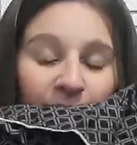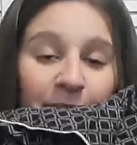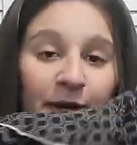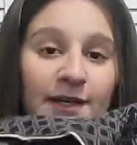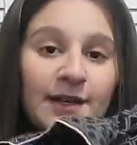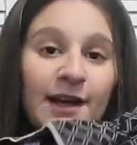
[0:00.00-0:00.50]

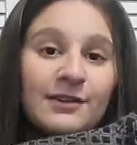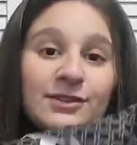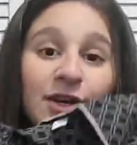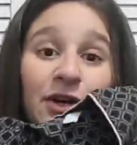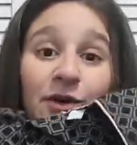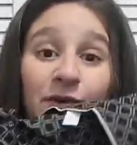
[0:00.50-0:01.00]
And
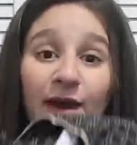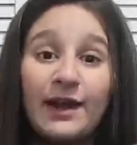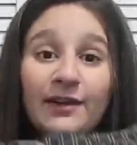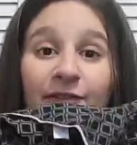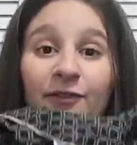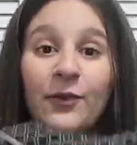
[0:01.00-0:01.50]
button-downs are
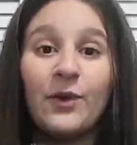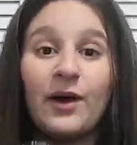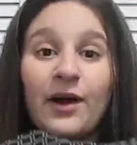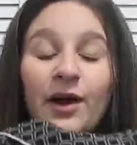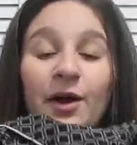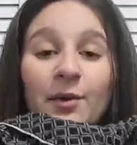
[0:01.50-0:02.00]
great
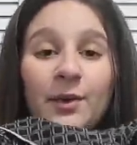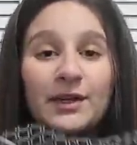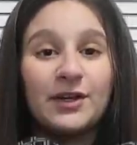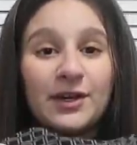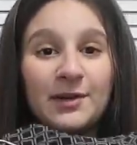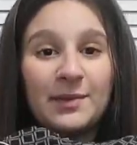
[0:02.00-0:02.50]
for
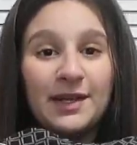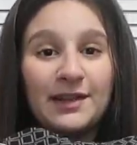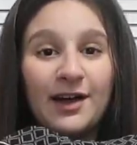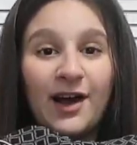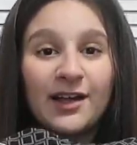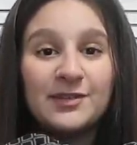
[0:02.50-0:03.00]
when you're going to be
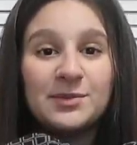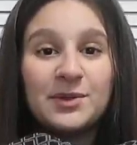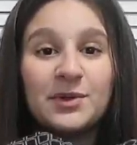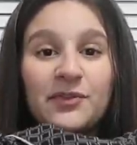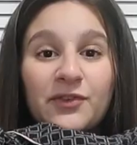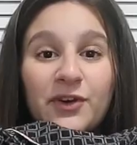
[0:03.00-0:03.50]
in the
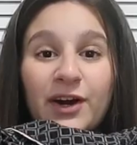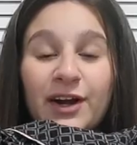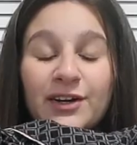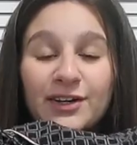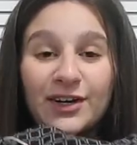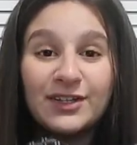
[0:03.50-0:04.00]
hospital
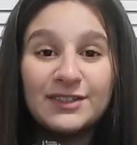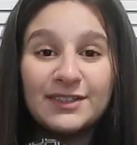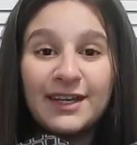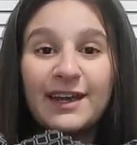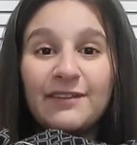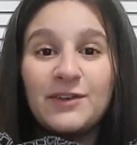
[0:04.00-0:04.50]
for
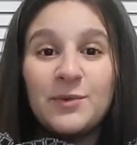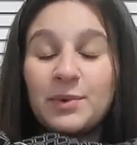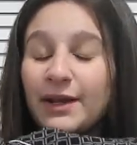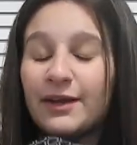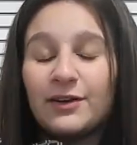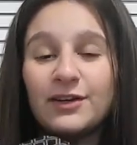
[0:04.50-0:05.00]
nursing, if you
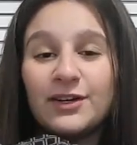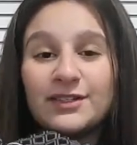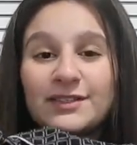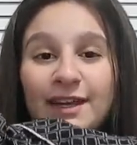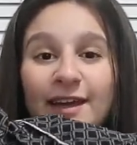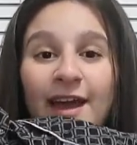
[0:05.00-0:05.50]
plan on
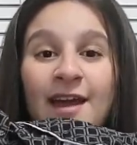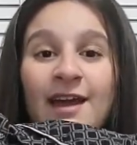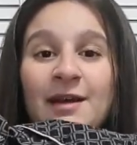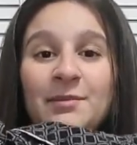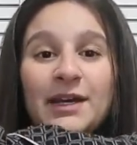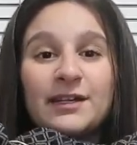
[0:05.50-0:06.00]
nursing,
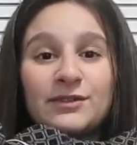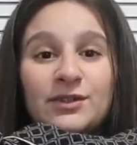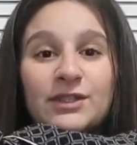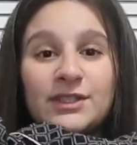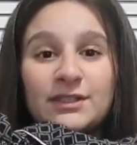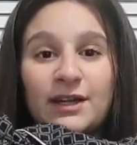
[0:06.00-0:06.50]
because
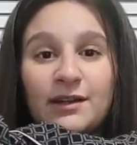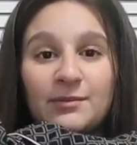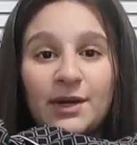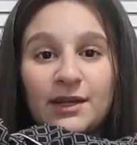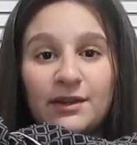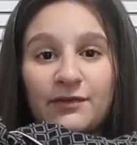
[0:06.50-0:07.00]
you can just
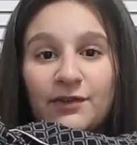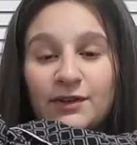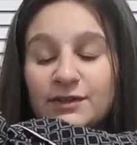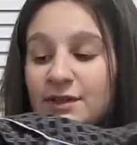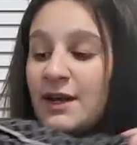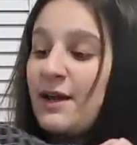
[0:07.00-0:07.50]
unbutton the
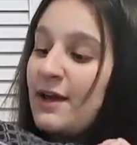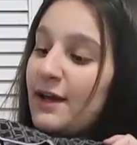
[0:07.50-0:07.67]
first